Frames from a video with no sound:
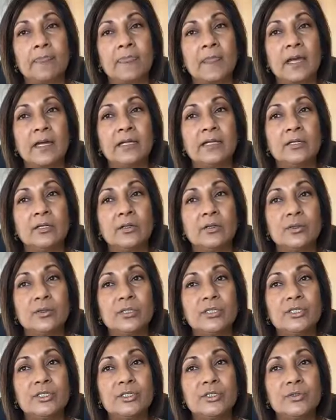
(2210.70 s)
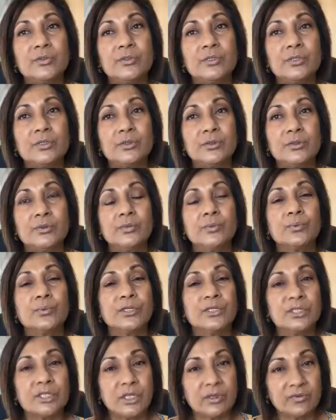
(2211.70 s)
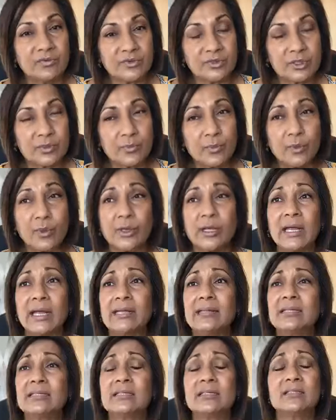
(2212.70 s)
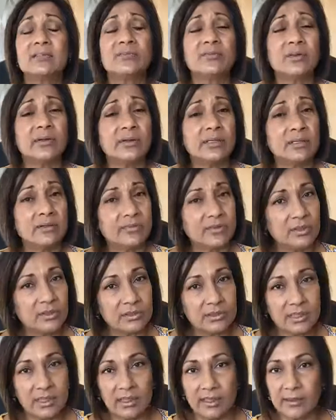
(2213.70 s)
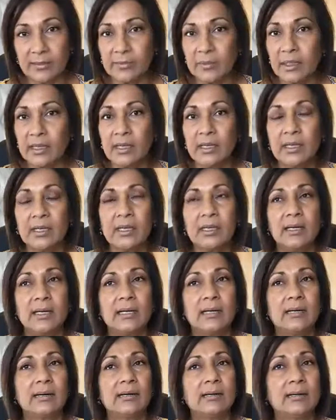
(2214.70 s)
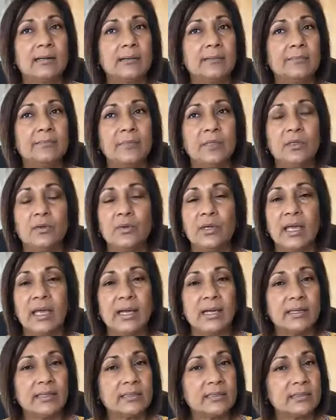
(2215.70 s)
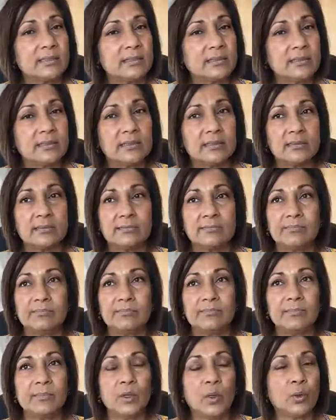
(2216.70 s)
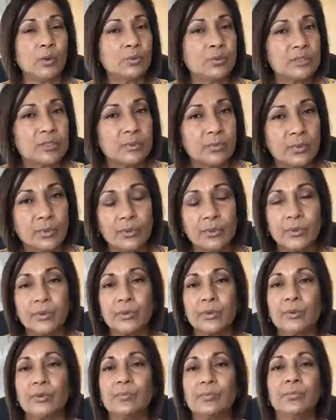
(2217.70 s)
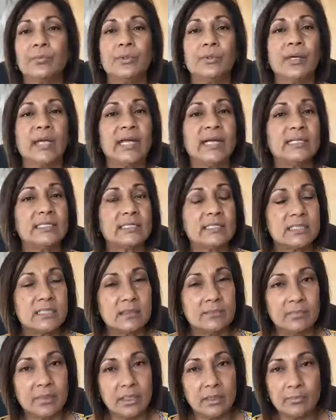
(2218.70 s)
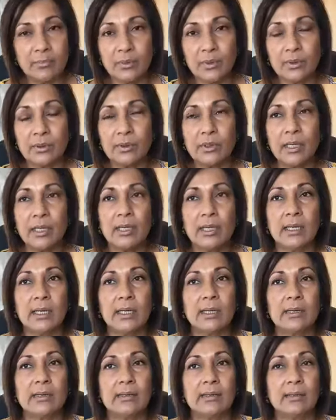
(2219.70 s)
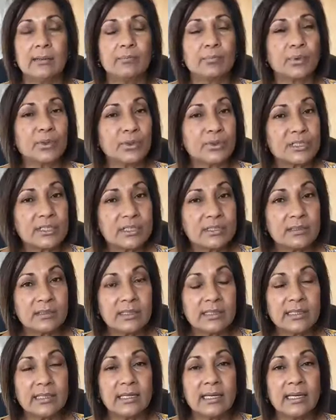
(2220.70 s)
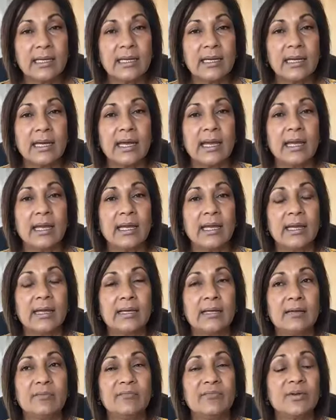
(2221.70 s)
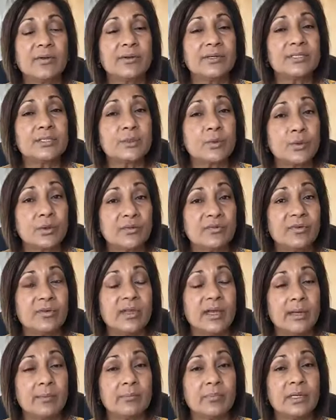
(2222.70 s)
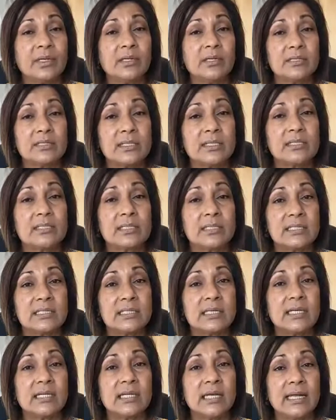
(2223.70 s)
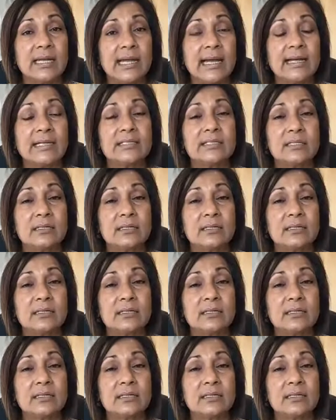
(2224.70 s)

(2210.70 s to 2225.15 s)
I'd encourage you to reach out for support, and this is a very difficult time. You can't go to a support group, you can't see people personally, and I'm very sorry for that, because as I said, that adds